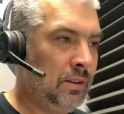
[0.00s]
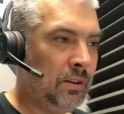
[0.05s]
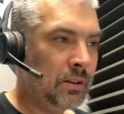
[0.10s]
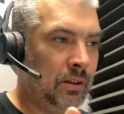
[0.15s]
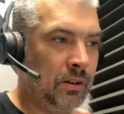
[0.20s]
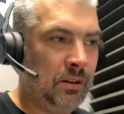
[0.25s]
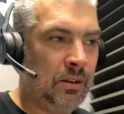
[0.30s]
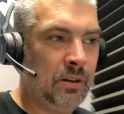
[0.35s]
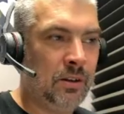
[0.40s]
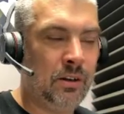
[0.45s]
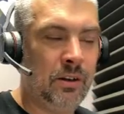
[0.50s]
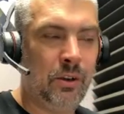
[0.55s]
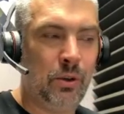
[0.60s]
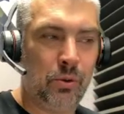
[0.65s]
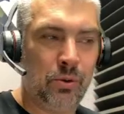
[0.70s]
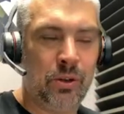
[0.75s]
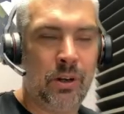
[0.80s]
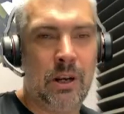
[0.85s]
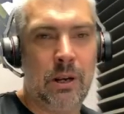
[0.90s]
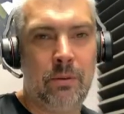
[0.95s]
the
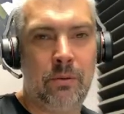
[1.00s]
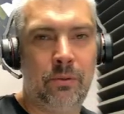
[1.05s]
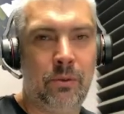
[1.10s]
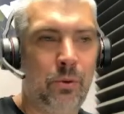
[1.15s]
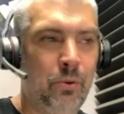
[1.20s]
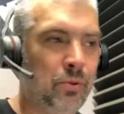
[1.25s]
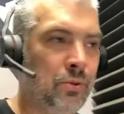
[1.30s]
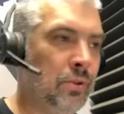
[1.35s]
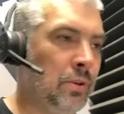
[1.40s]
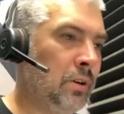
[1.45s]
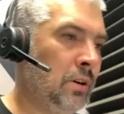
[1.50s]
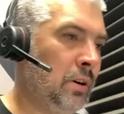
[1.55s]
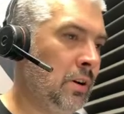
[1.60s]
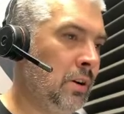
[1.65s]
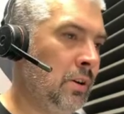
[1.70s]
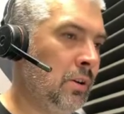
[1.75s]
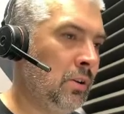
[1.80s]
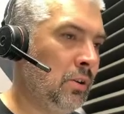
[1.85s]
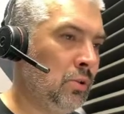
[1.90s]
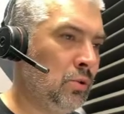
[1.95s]
username of the user.
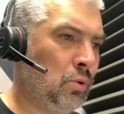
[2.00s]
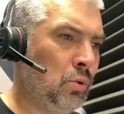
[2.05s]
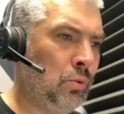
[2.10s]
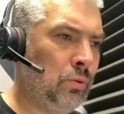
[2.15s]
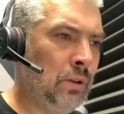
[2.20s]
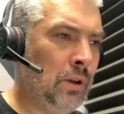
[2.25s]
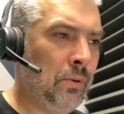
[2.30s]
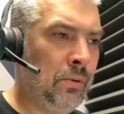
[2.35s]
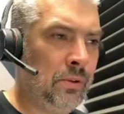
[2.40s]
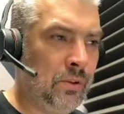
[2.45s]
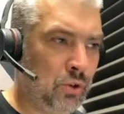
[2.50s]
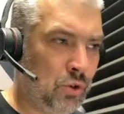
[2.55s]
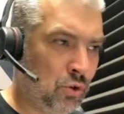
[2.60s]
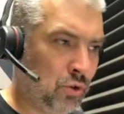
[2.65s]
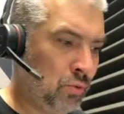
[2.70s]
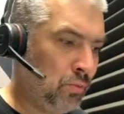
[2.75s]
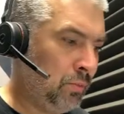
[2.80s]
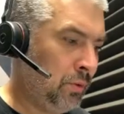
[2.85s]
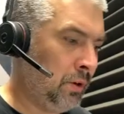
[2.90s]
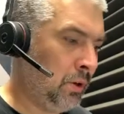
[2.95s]
So now it
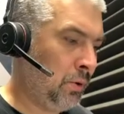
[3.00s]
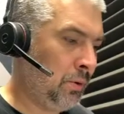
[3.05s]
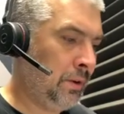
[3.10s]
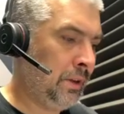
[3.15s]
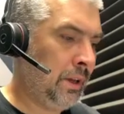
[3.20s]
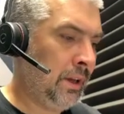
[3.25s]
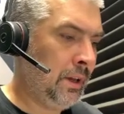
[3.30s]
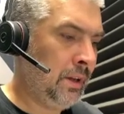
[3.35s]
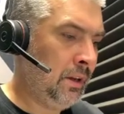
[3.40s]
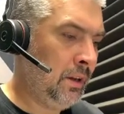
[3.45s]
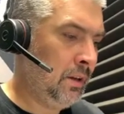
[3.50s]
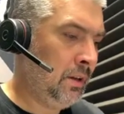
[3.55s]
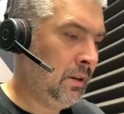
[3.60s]
should be okay.